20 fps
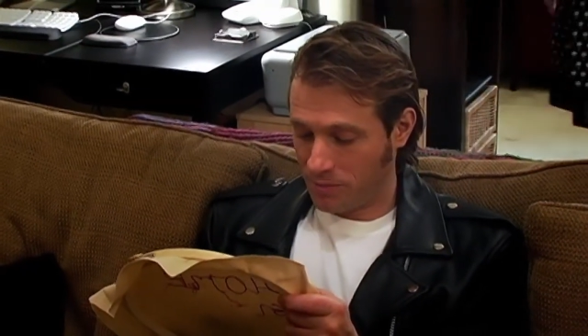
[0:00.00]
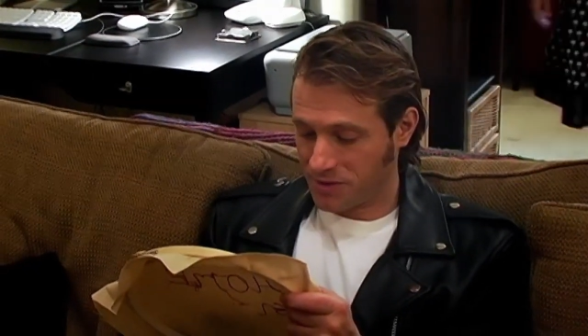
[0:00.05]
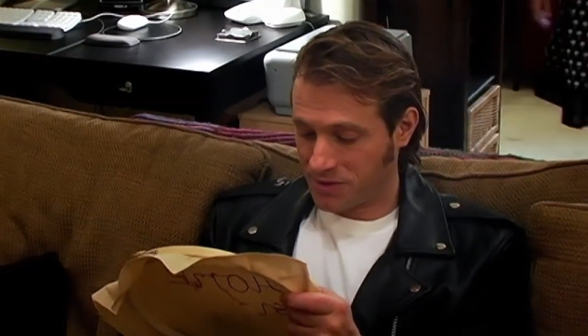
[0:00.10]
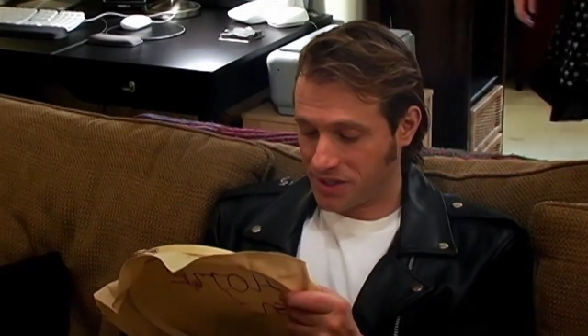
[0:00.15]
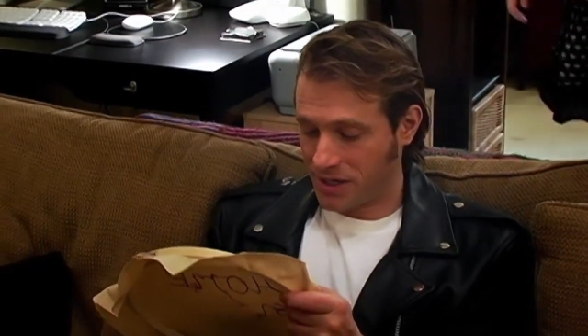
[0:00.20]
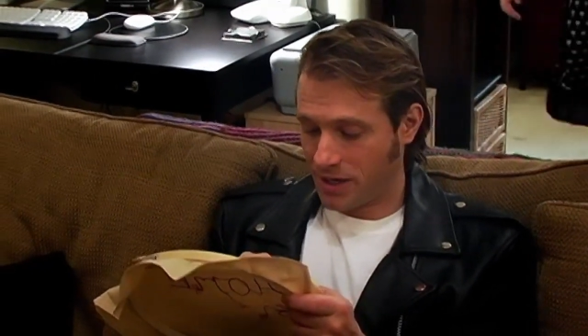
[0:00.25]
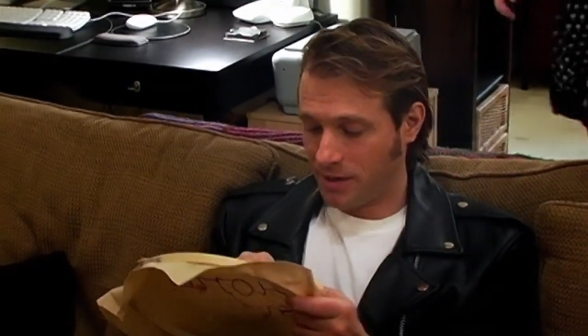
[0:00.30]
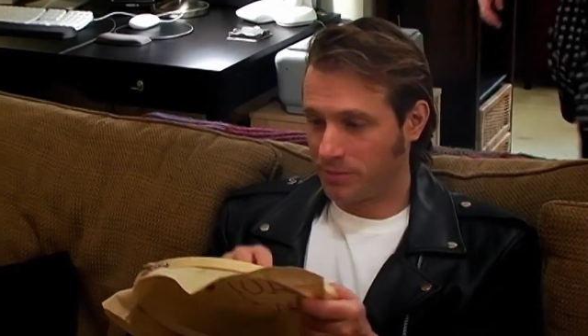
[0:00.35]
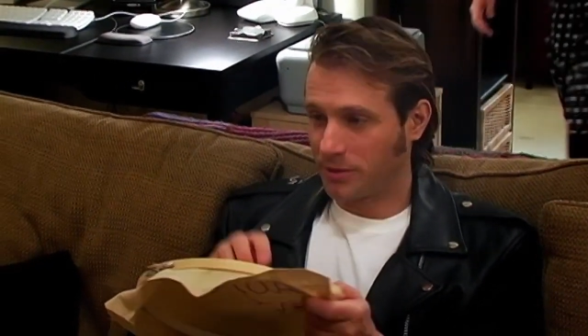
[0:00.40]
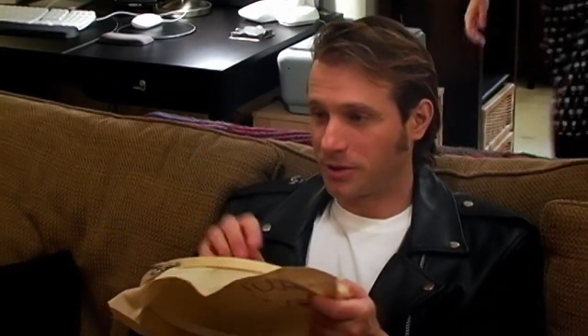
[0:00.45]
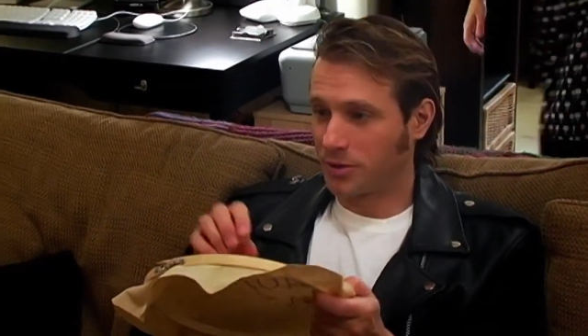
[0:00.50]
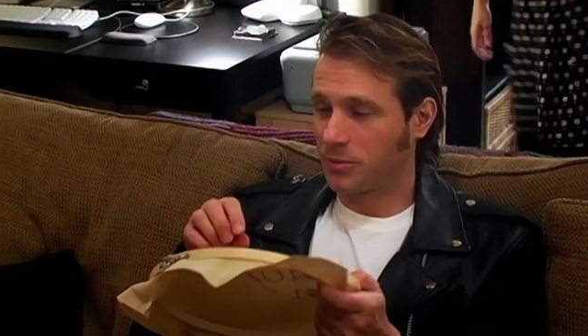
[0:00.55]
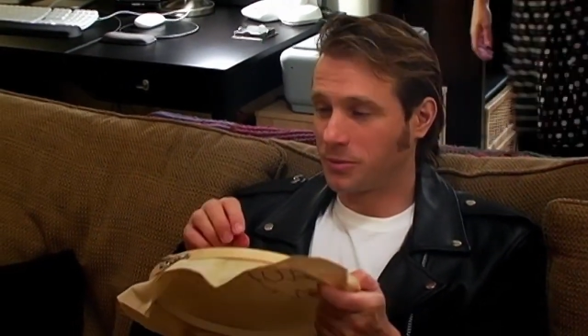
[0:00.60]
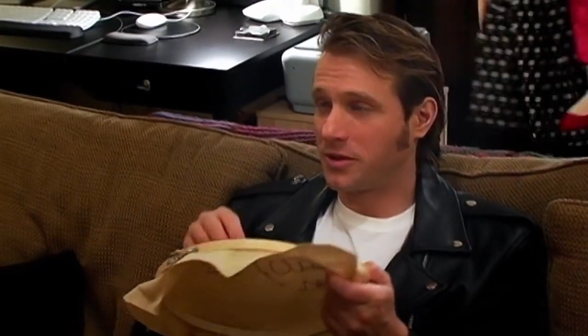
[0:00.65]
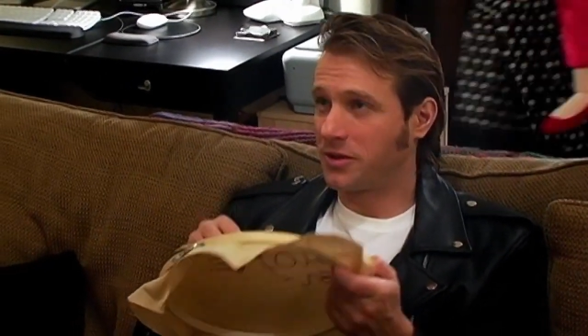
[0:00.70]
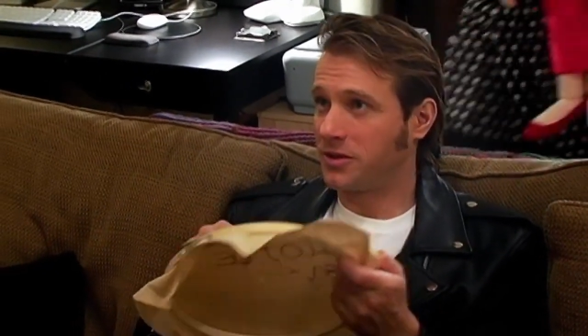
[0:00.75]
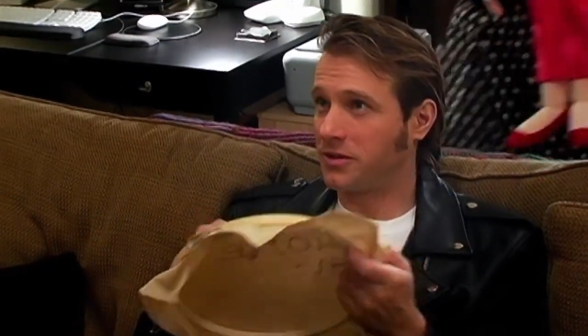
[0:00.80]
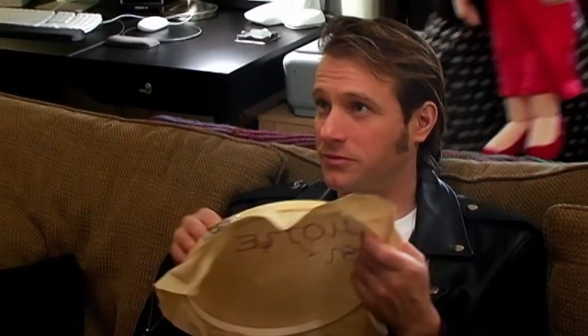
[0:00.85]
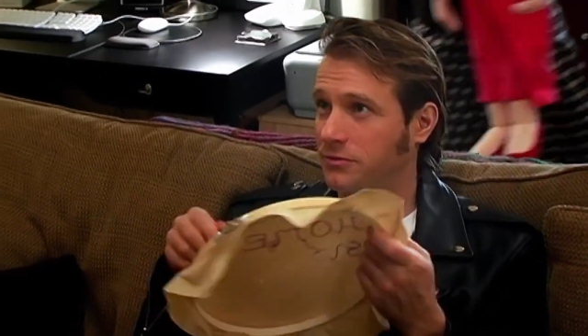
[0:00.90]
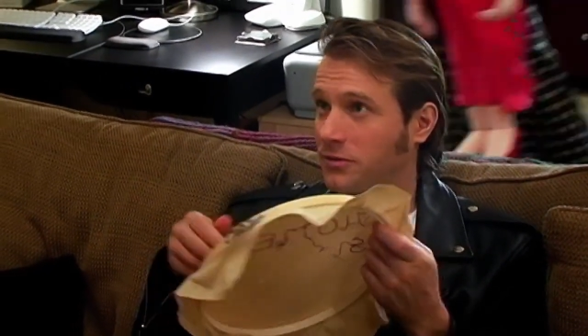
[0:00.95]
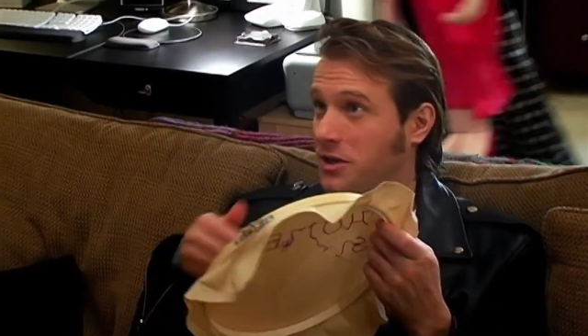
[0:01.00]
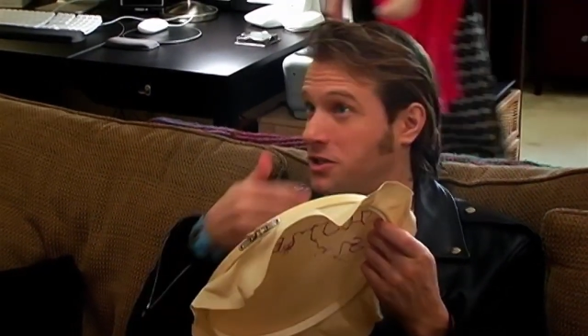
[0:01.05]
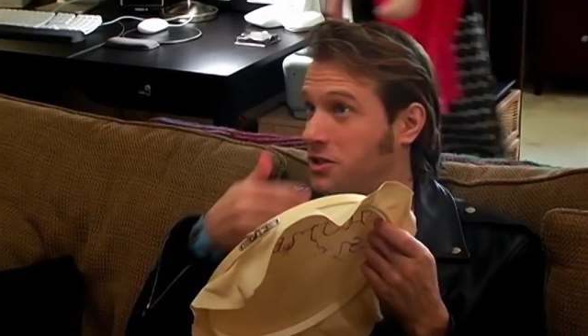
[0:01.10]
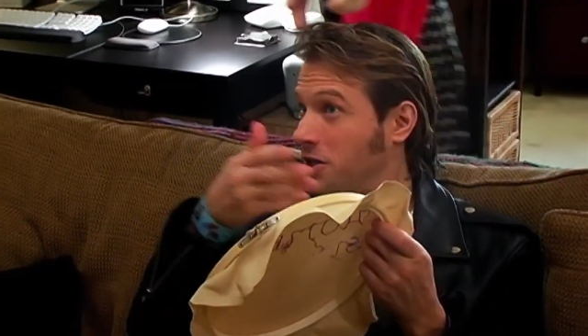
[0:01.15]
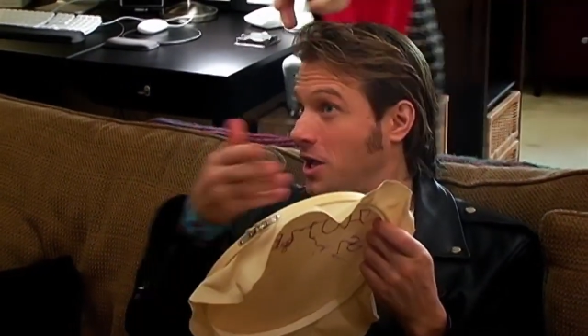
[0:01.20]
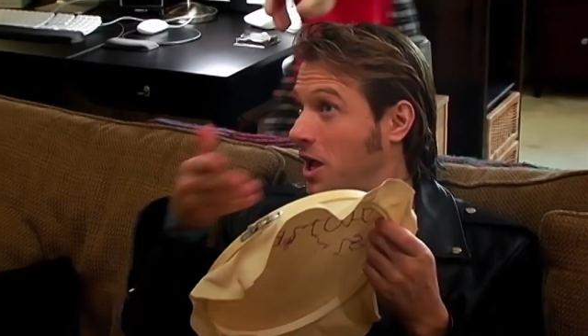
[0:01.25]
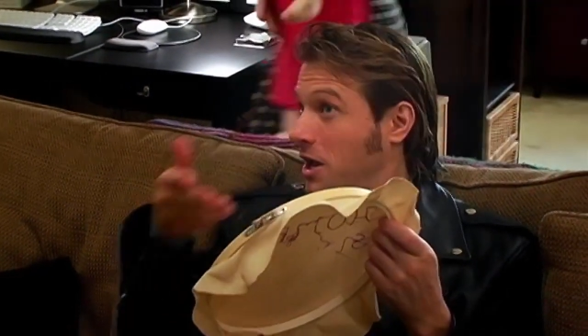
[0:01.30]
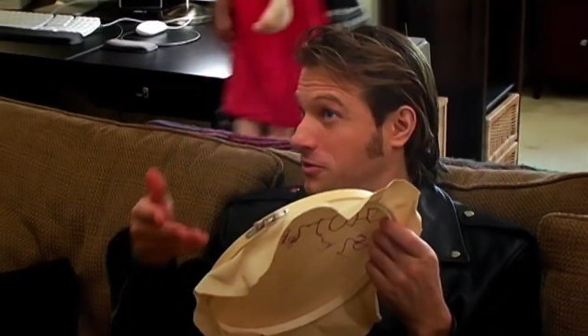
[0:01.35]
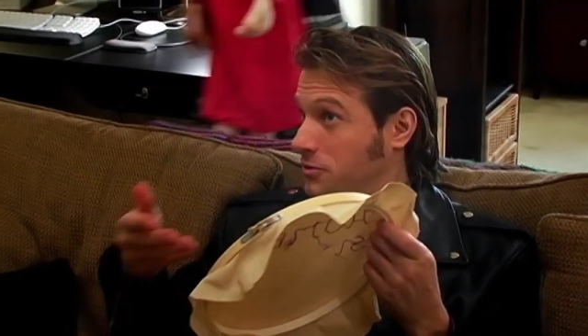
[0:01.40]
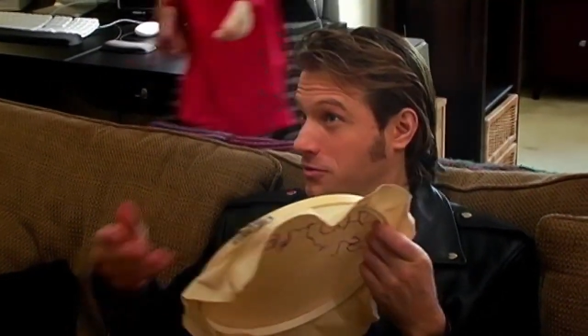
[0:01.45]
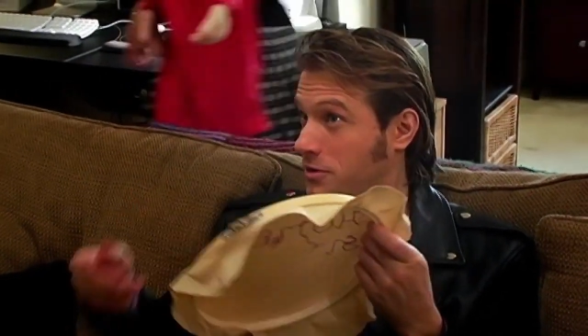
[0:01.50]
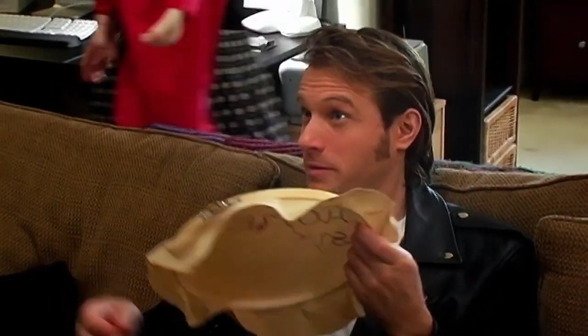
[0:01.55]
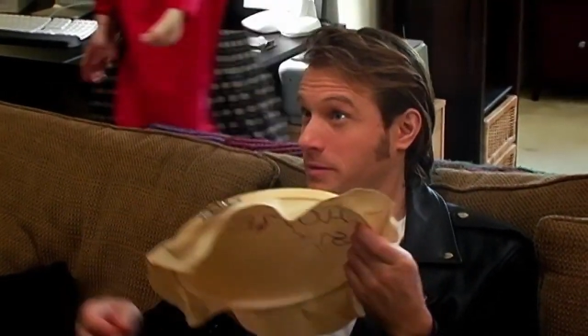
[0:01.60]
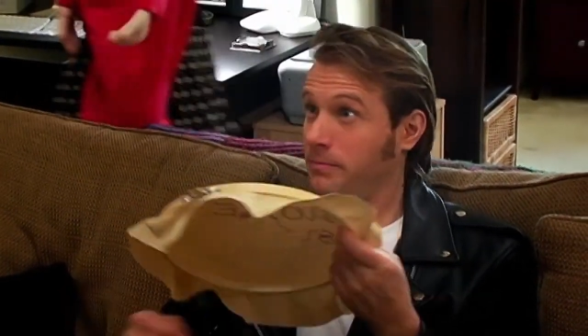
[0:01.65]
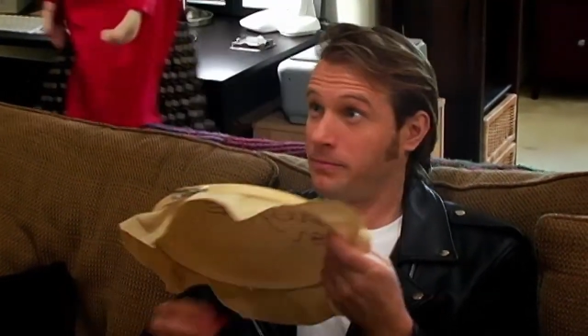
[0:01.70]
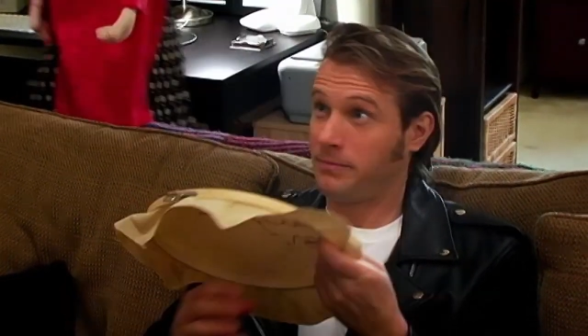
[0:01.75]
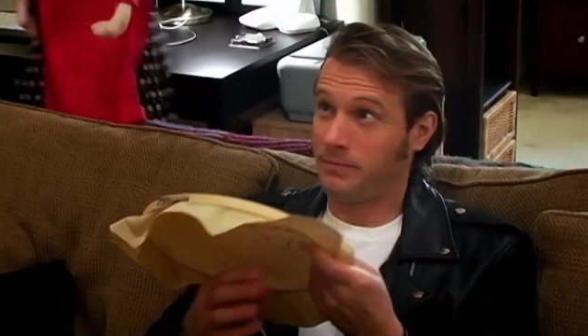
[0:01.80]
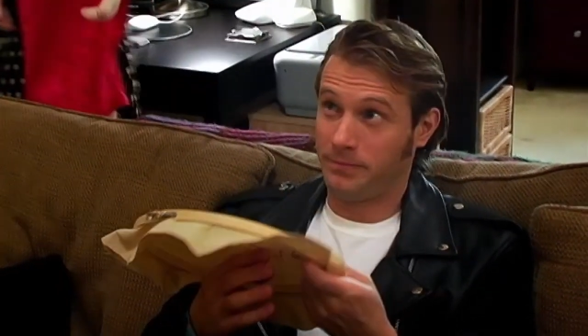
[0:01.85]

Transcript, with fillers: sampler with a French knot trim.